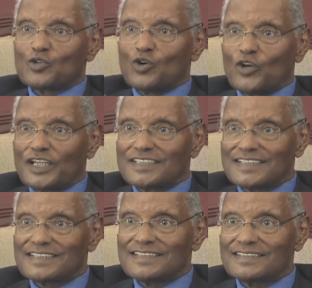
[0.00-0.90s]

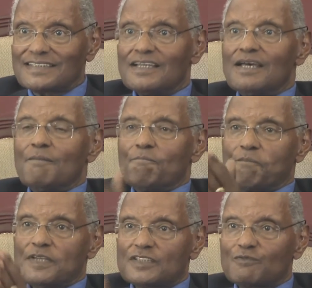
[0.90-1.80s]
coexistence,
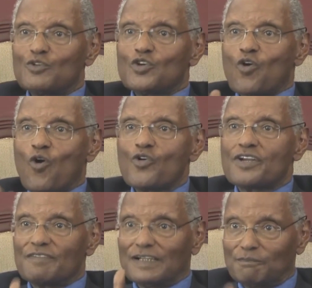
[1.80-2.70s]
peaceful
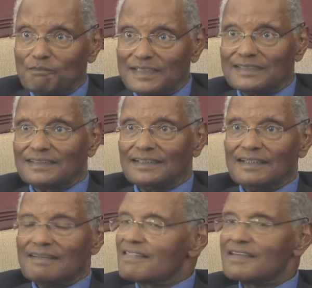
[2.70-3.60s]
co-development,
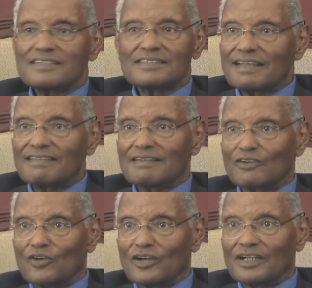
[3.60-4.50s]
there is nothing
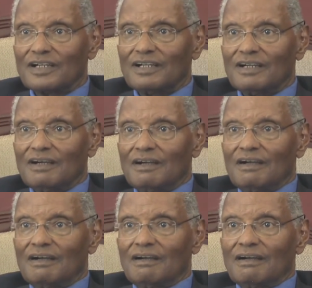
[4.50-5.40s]
wrong.
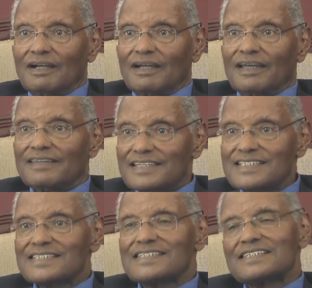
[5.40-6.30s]
And this
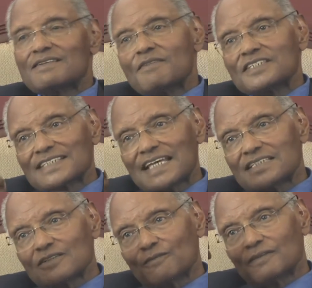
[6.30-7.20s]
sense
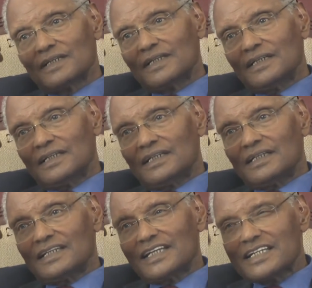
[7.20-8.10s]
of
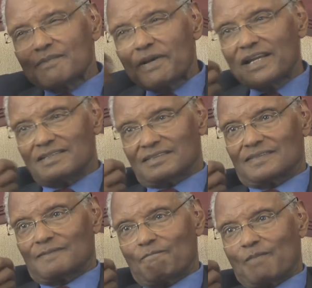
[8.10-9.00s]
independence
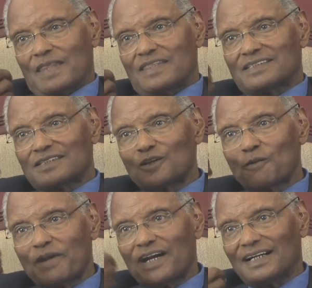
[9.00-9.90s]
that
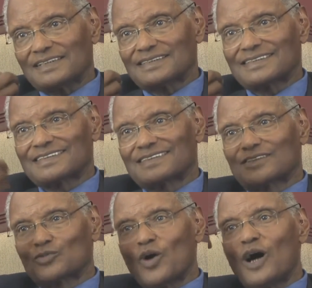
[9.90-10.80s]
Ethiopia has
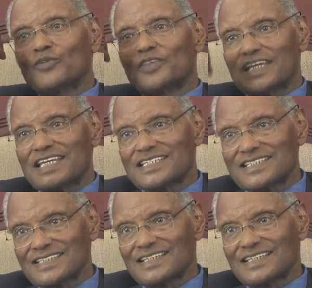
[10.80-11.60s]
throughout the ages